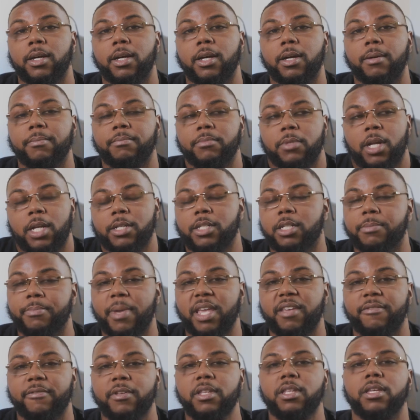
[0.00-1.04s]
I just
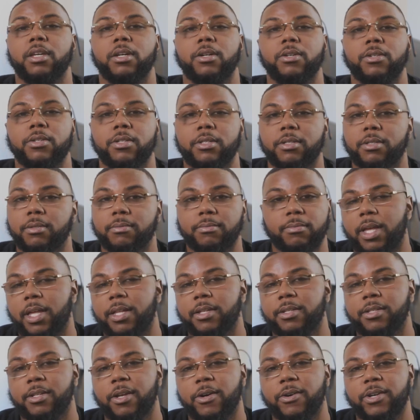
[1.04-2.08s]
make videos."
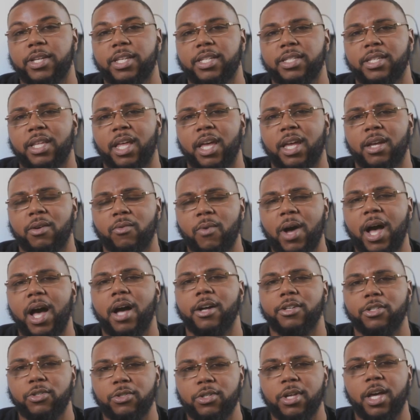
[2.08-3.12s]
And so he's like,
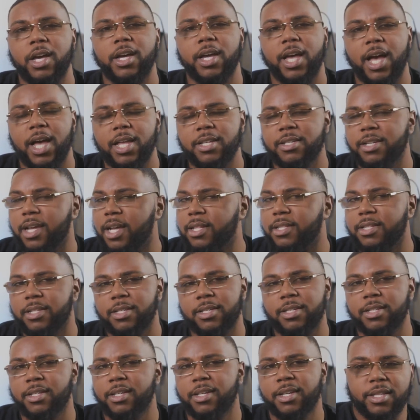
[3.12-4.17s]
"Wow, you young guys got
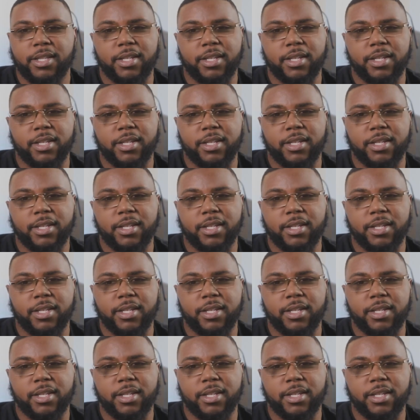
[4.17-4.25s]
this